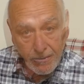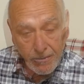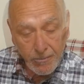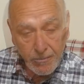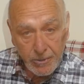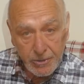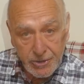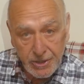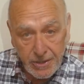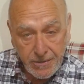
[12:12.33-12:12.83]

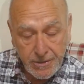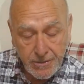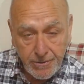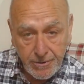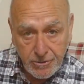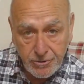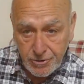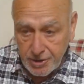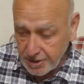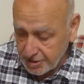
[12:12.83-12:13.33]
we'll turn the
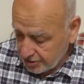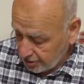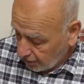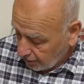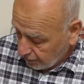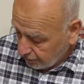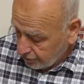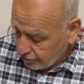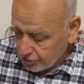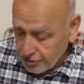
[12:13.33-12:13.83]
rotary
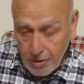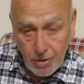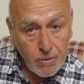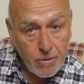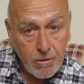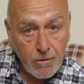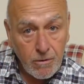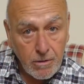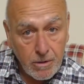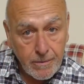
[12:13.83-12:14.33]
tone
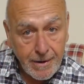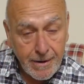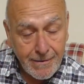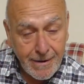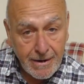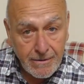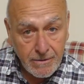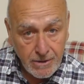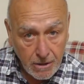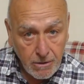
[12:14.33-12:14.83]
control all the way
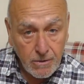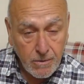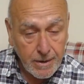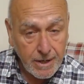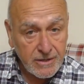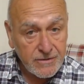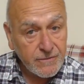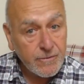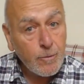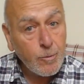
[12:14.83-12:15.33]
around
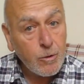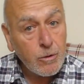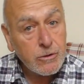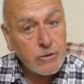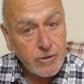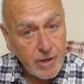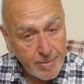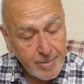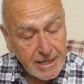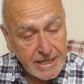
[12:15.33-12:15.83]
clockwise for more
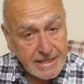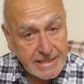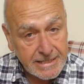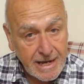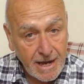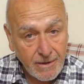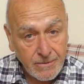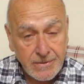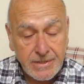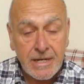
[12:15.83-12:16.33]
trebly
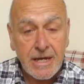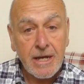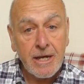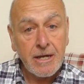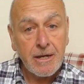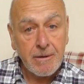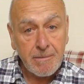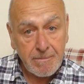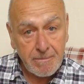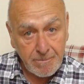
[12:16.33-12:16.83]
sound.
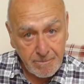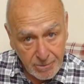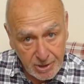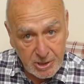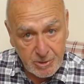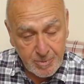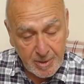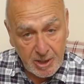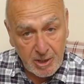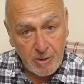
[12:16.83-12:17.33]

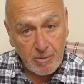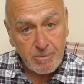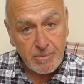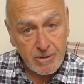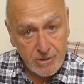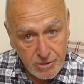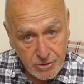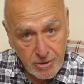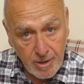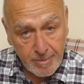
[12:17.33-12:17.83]
Bridge
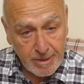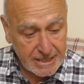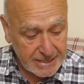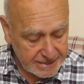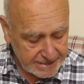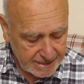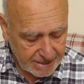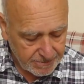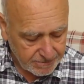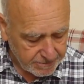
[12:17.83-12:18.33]
pickup, trebly
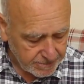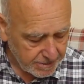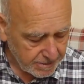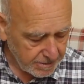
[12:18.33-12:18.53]
sound.